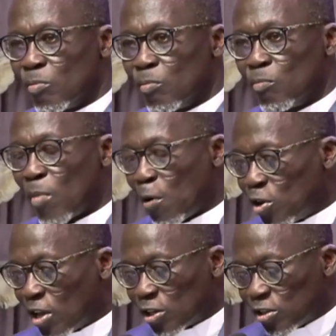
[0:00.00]
But when you
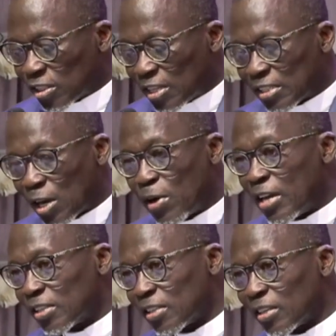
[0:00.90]
get to the stanza where he
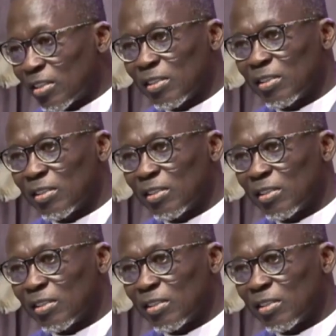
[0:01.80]
says,